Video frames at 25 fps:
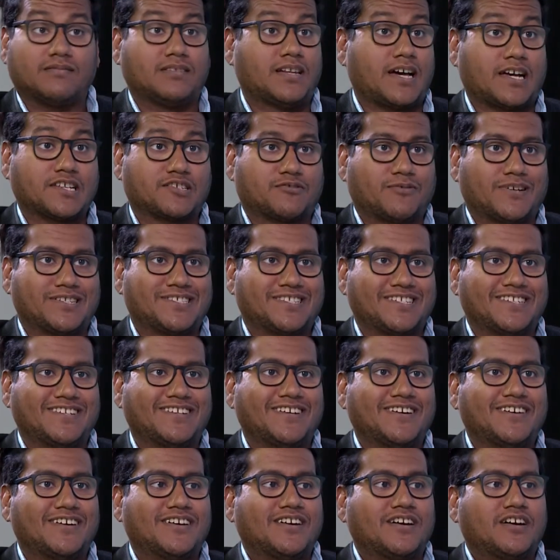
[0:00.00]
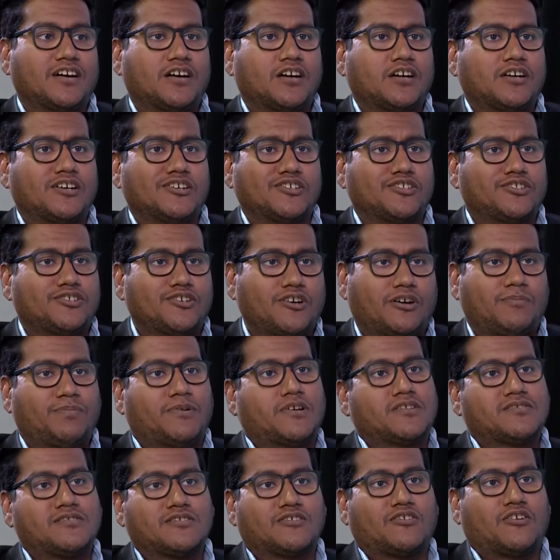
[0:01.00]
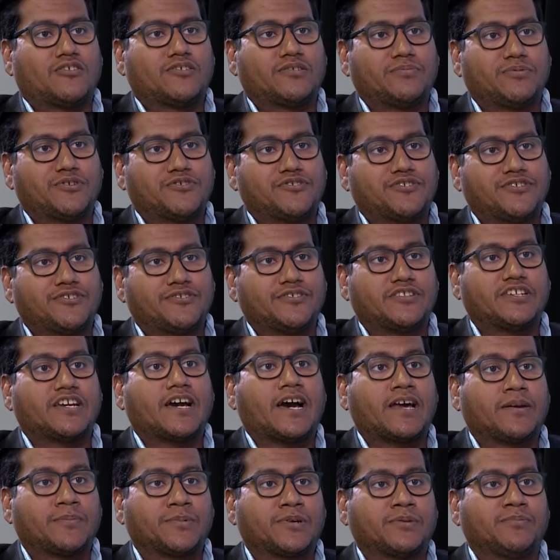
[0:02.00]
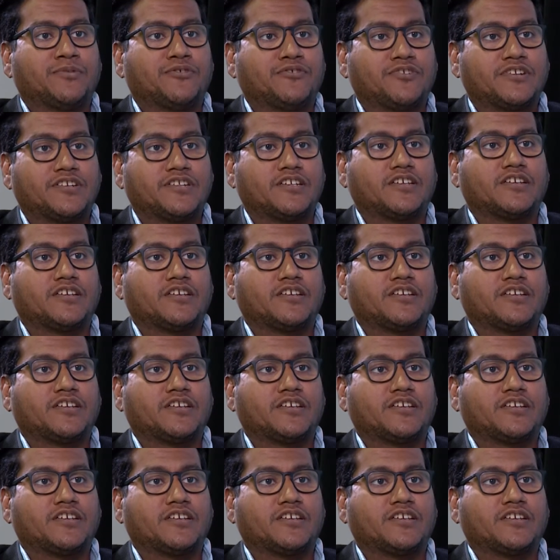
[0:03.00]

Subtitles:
last question, your personal contribution to the Arab community.